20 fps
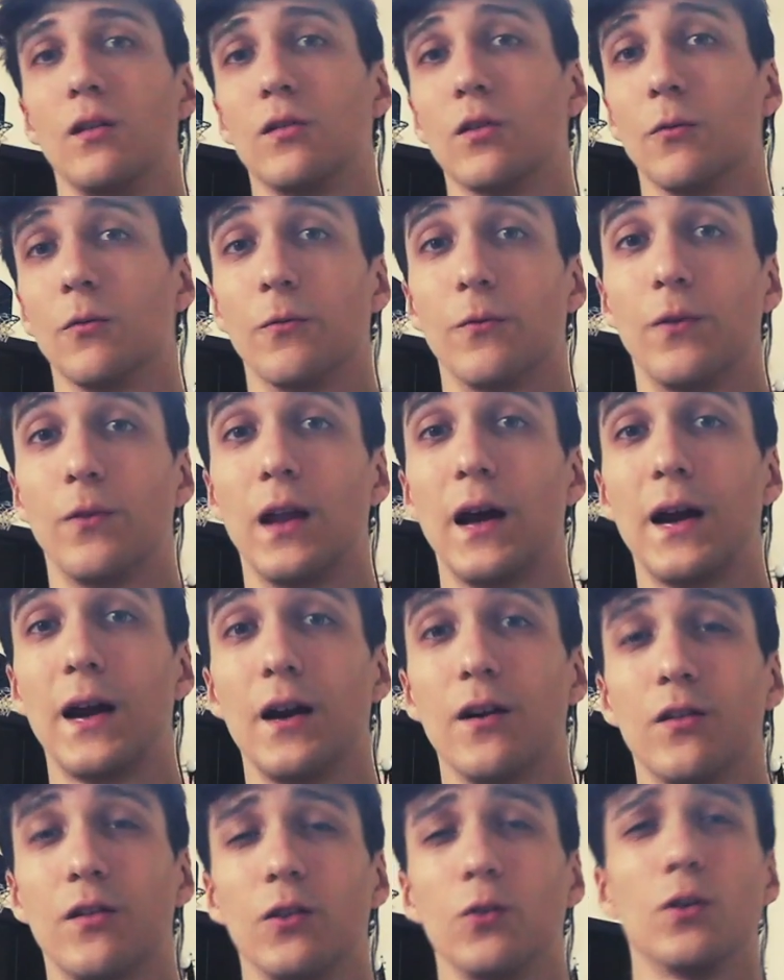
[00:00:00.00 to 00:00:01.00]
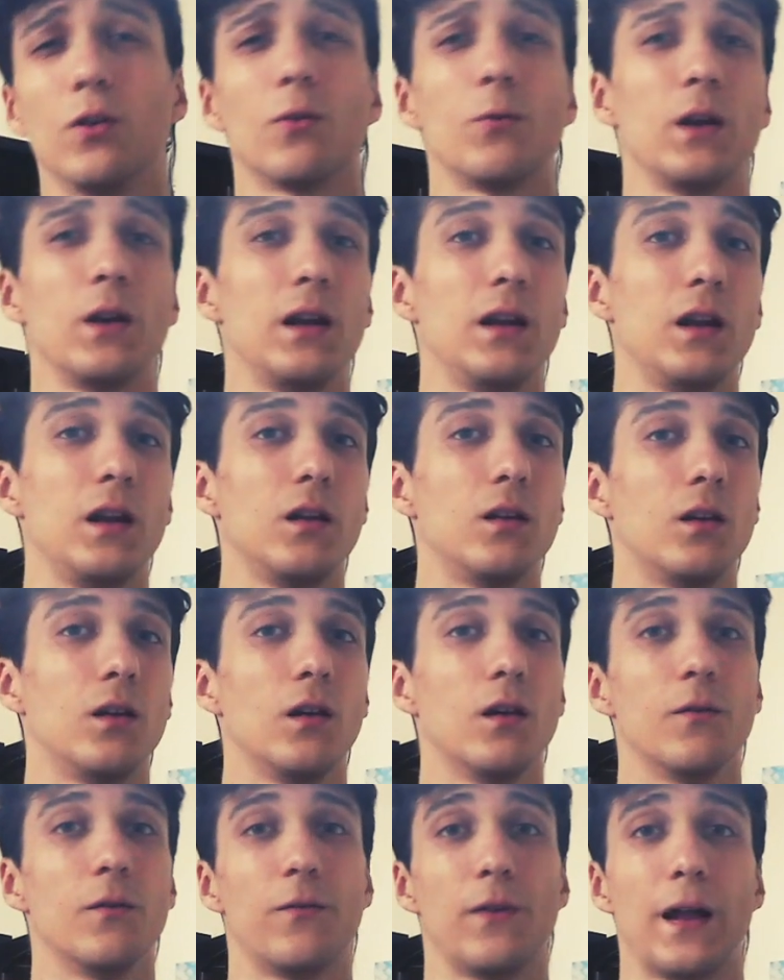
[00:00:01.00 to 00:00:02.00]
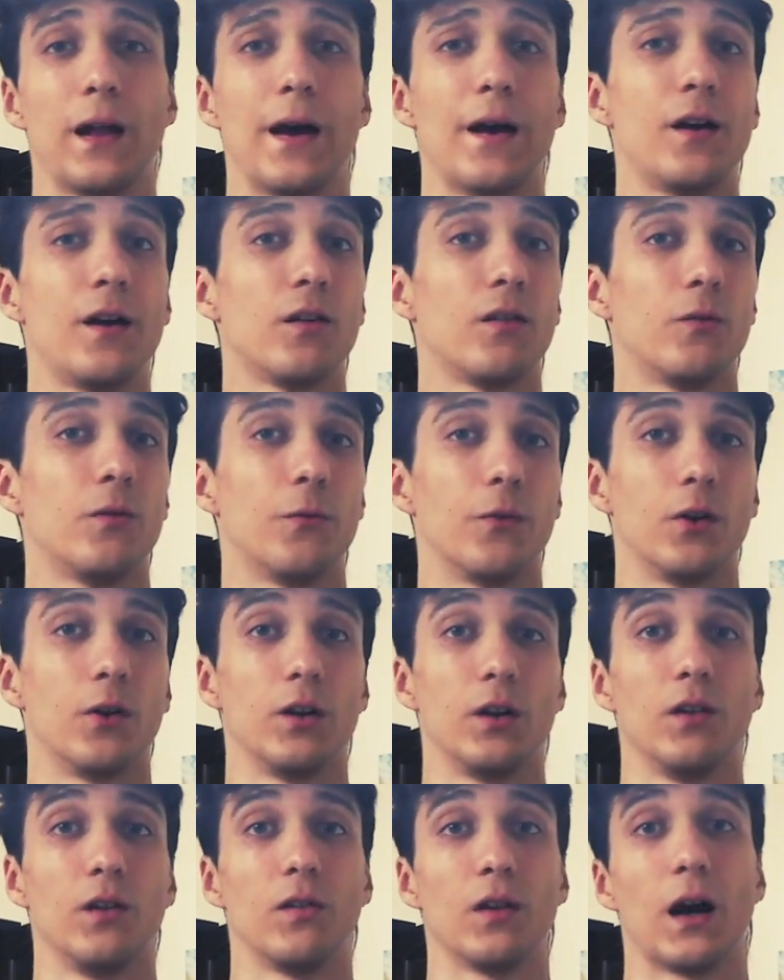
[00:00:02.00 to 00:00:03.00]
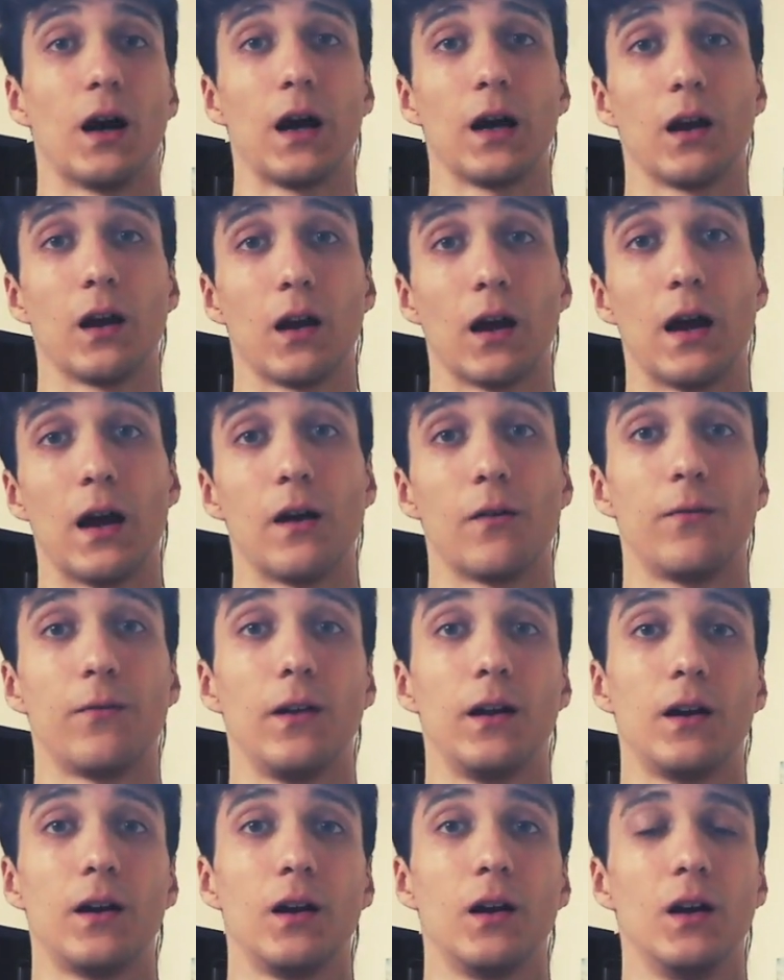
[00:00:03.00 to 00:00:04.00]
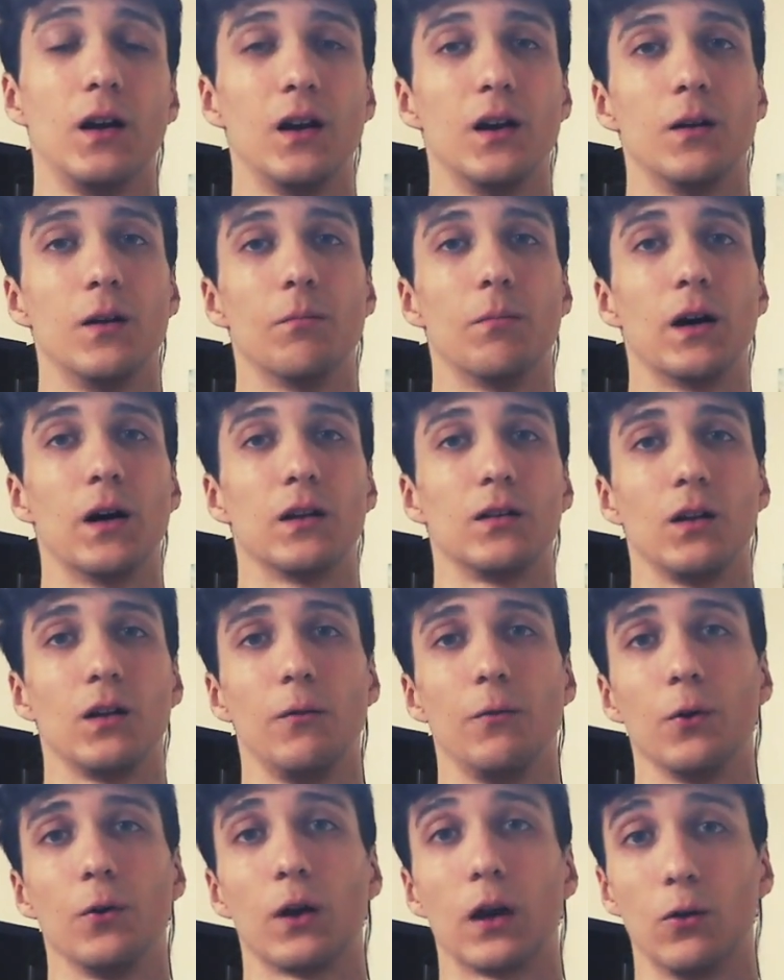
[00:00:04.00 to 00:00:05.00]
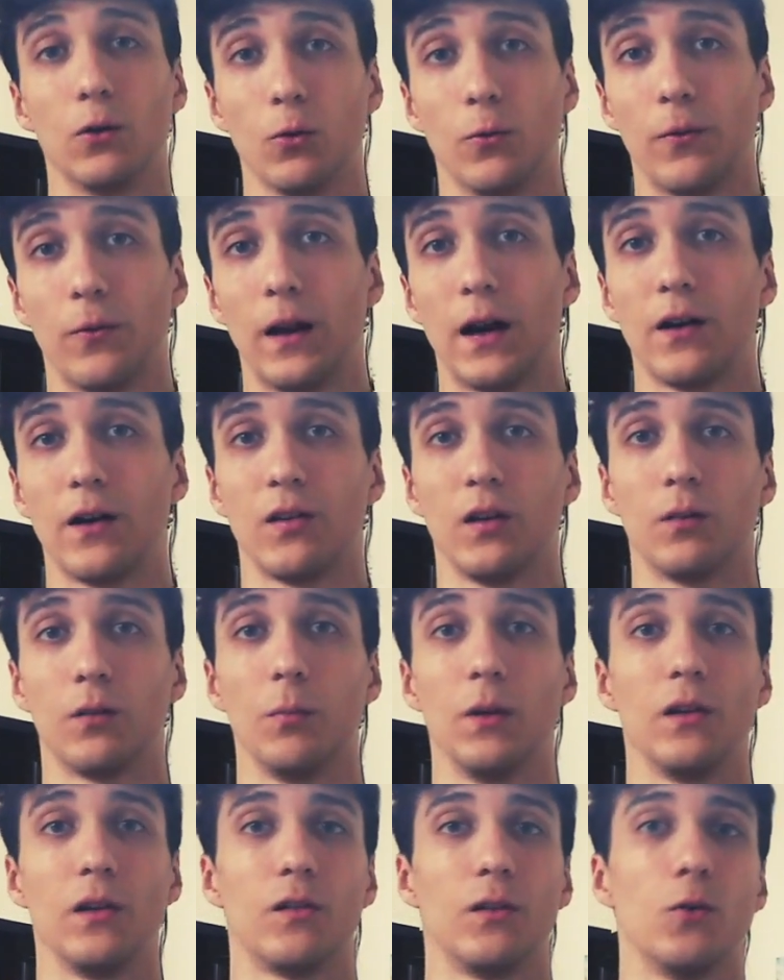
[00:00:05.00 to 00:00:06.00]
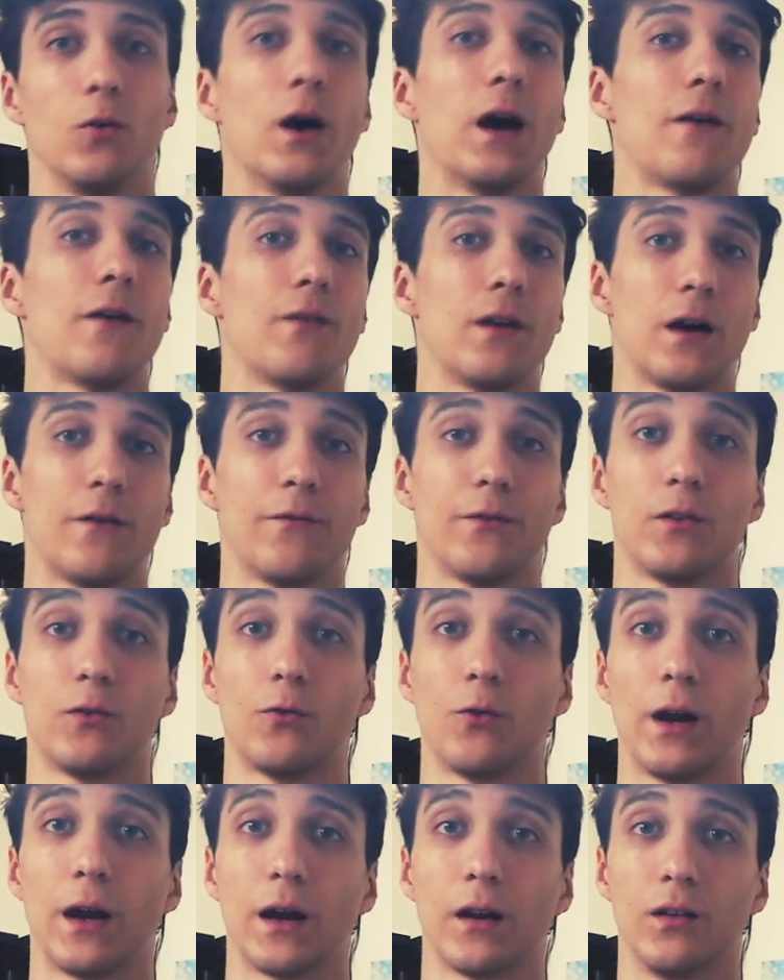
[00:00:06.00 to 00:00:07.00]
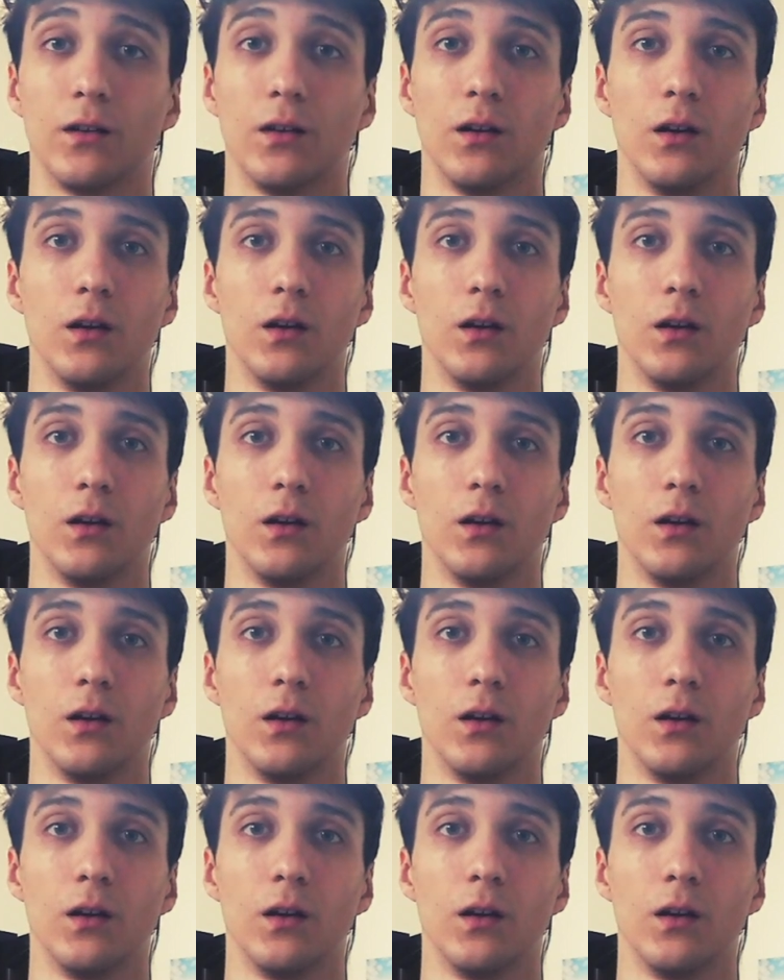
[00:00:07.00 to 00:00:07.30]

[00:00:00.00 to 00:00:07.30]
some flares. You don't really need flares for this high Airflare, but if you can do flares, it means you have enough strength.